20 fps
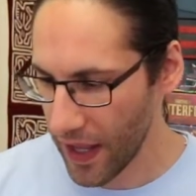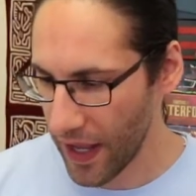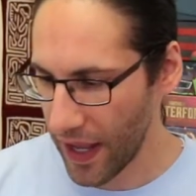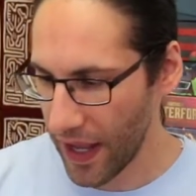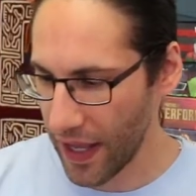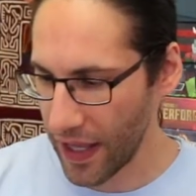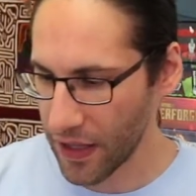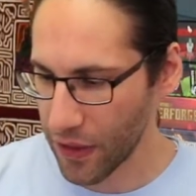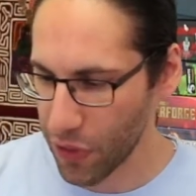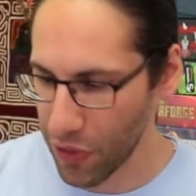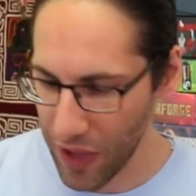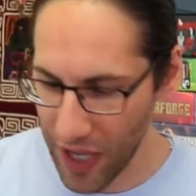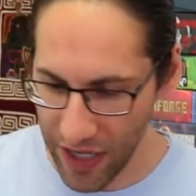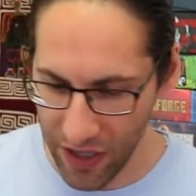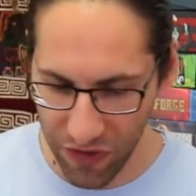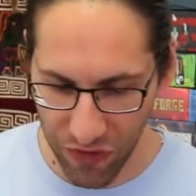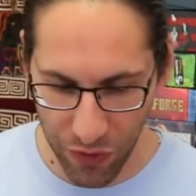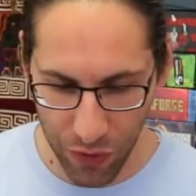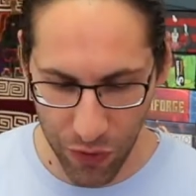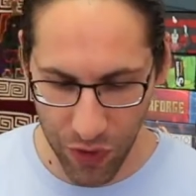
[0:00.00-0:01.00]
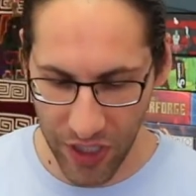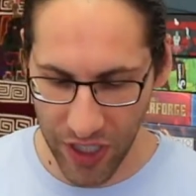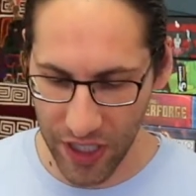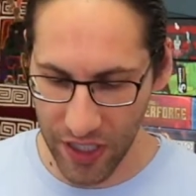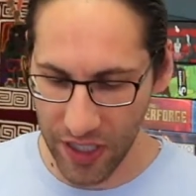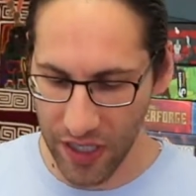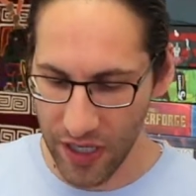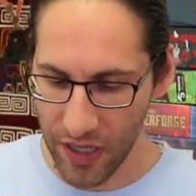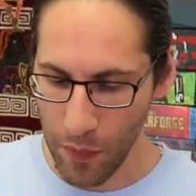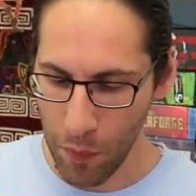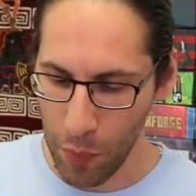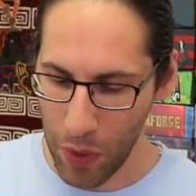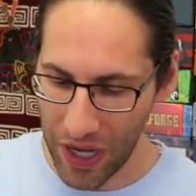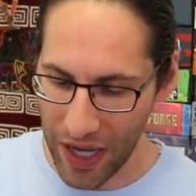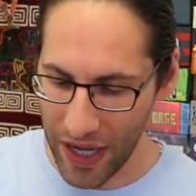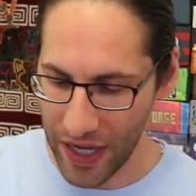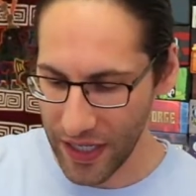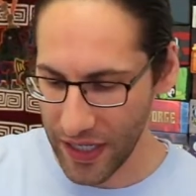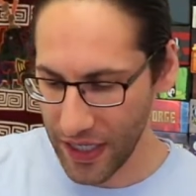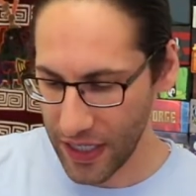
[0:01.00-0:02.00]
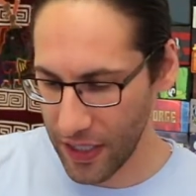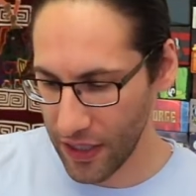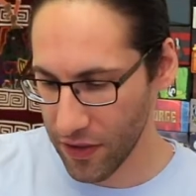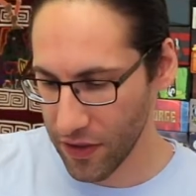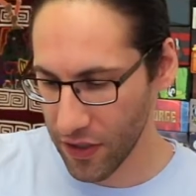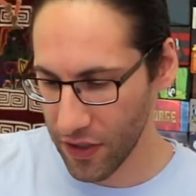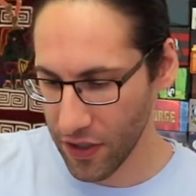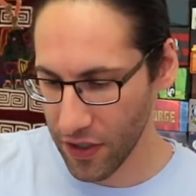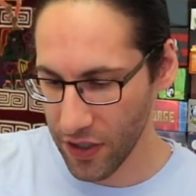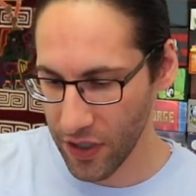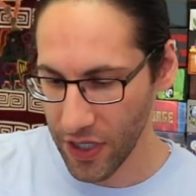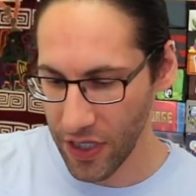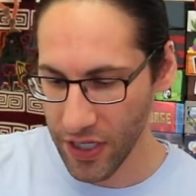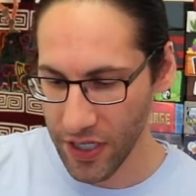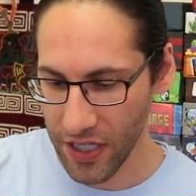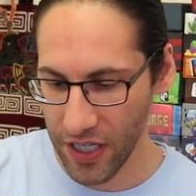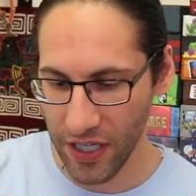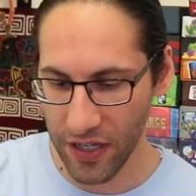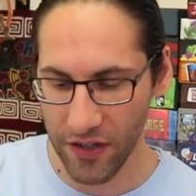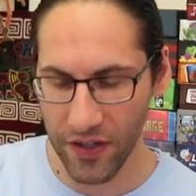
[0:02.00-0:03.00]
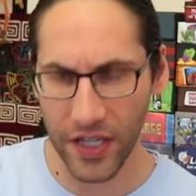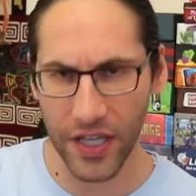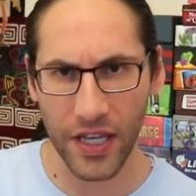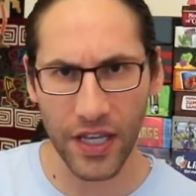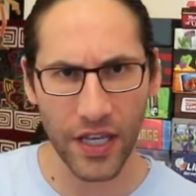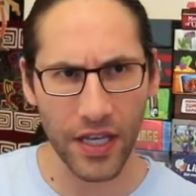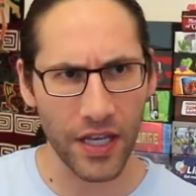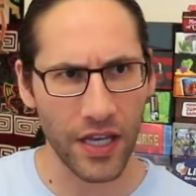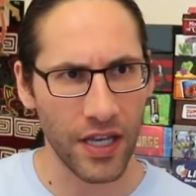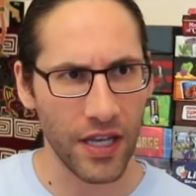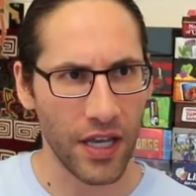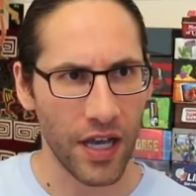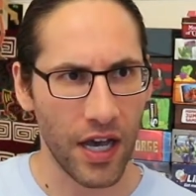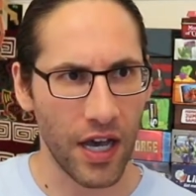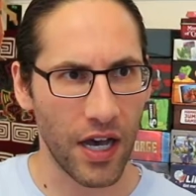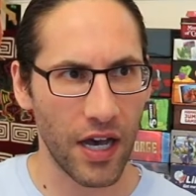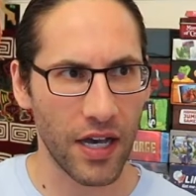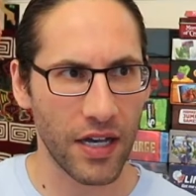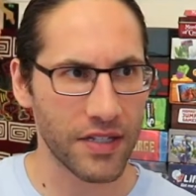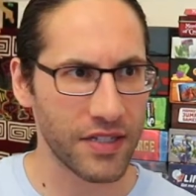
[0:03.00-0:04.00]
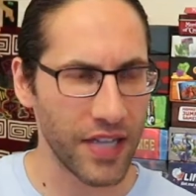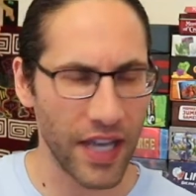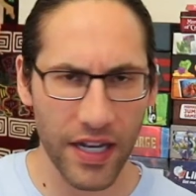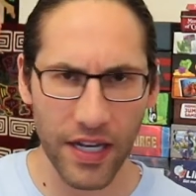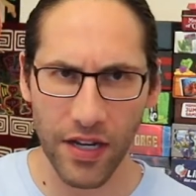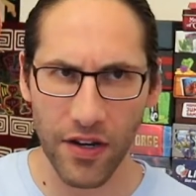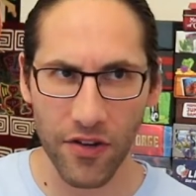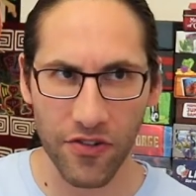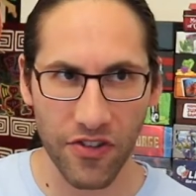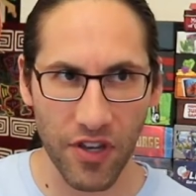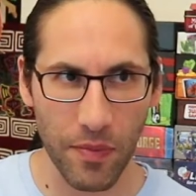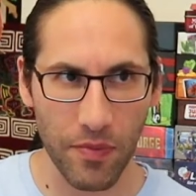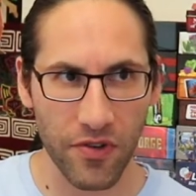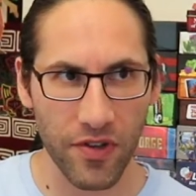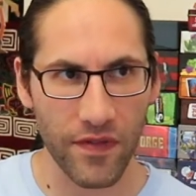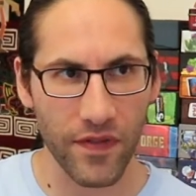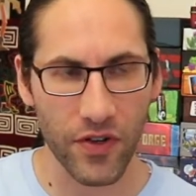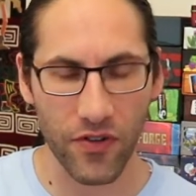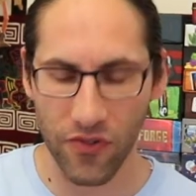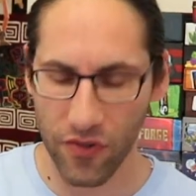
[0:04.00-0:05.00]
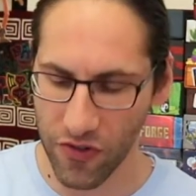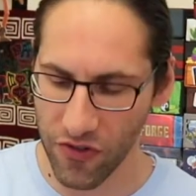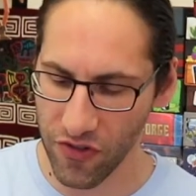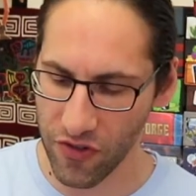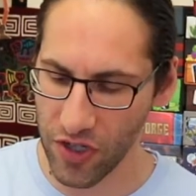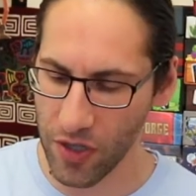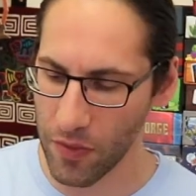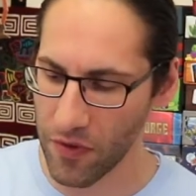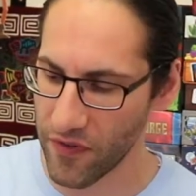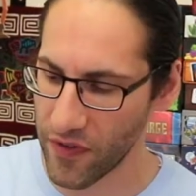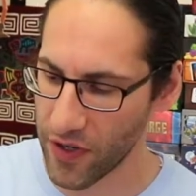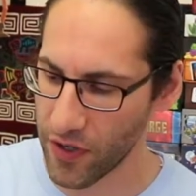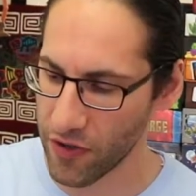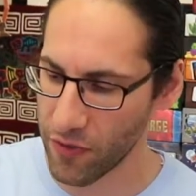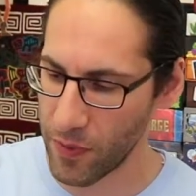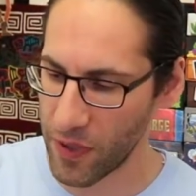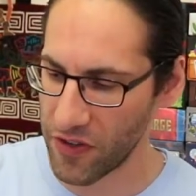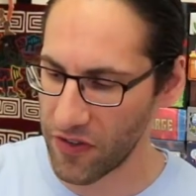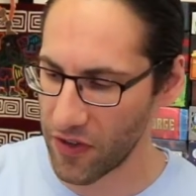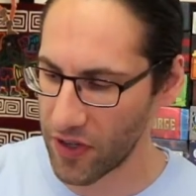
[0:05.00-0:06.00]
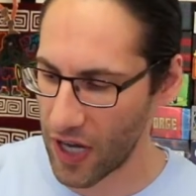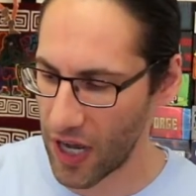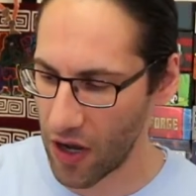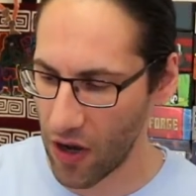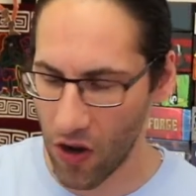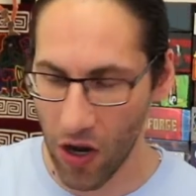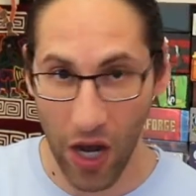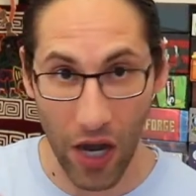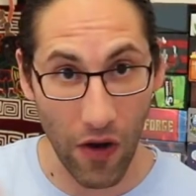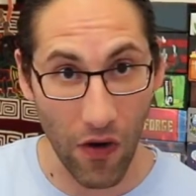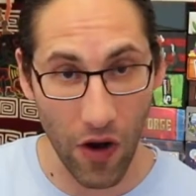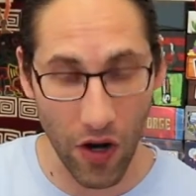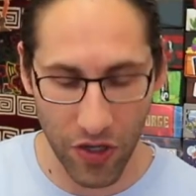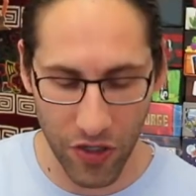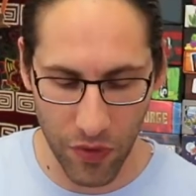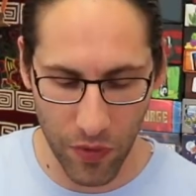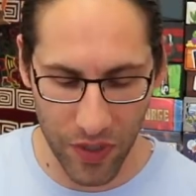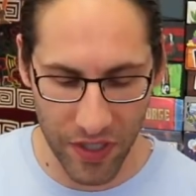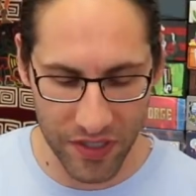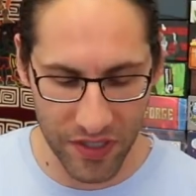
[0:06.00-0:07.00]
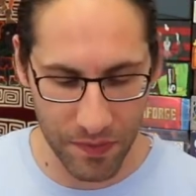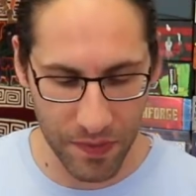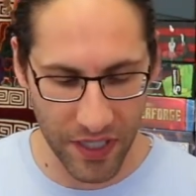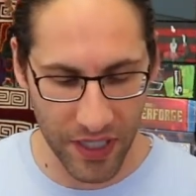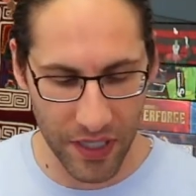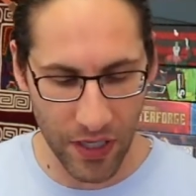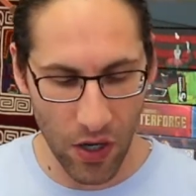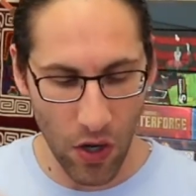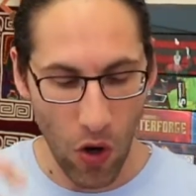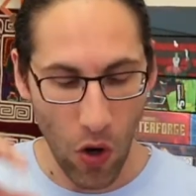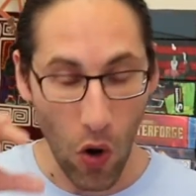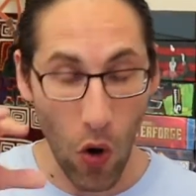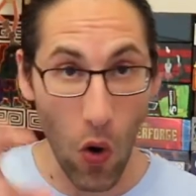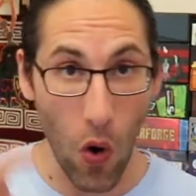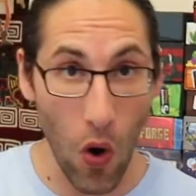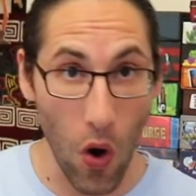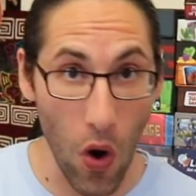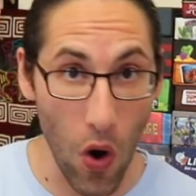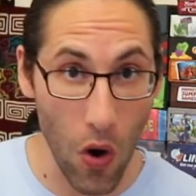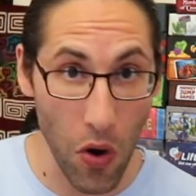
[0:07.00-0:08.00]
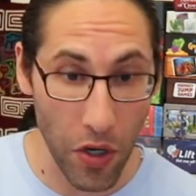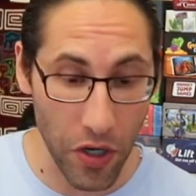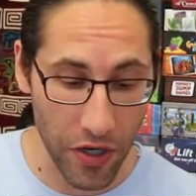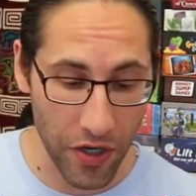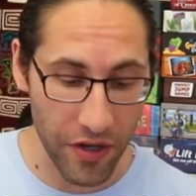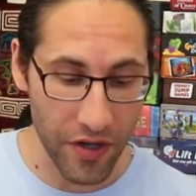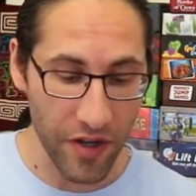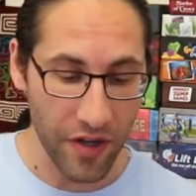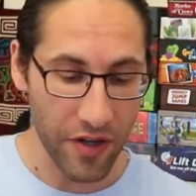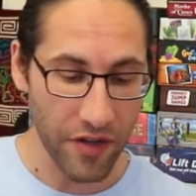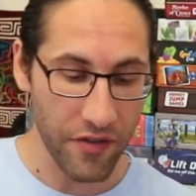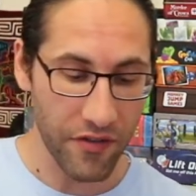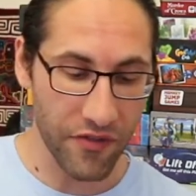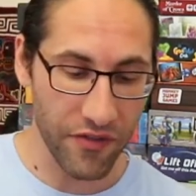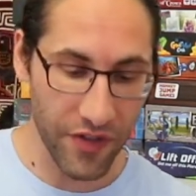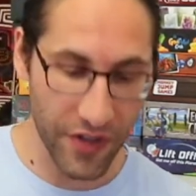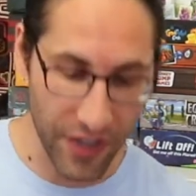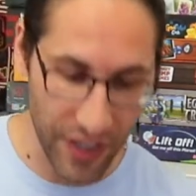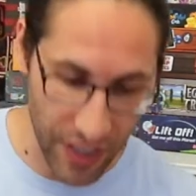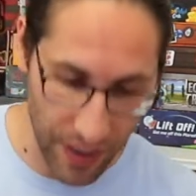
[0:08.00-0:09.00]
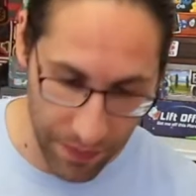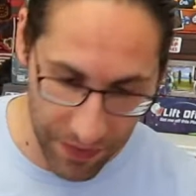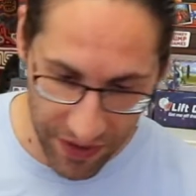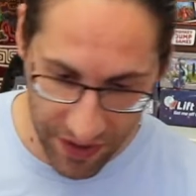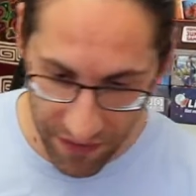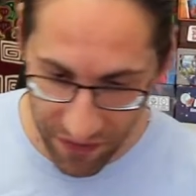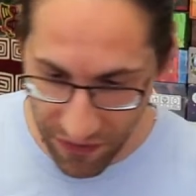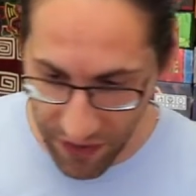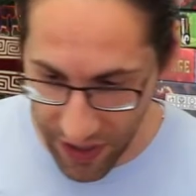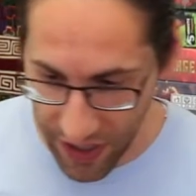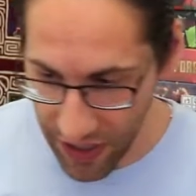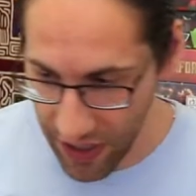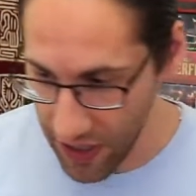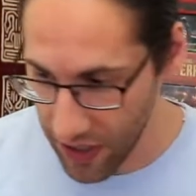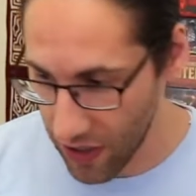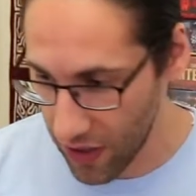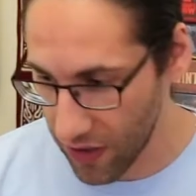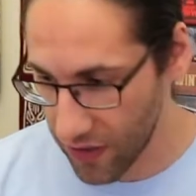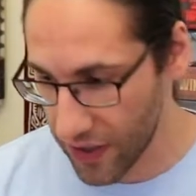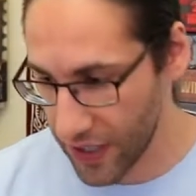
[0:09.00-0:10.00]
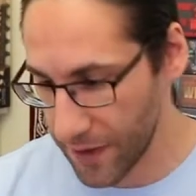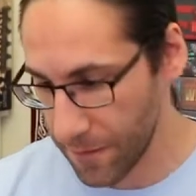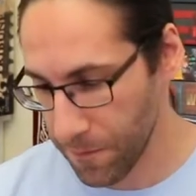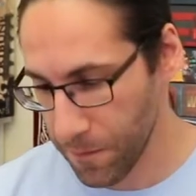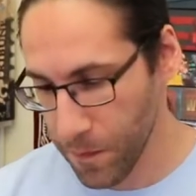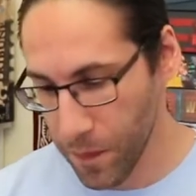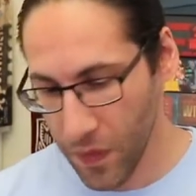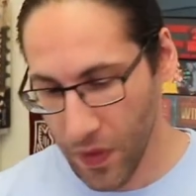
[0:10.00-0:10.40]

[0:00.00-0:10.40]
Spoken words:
and Thanos will win by either killing 10 heroes, I believe it is, or a certain number of heroes based on how hard you want it to be, or filling up the Infinity Gauntlet.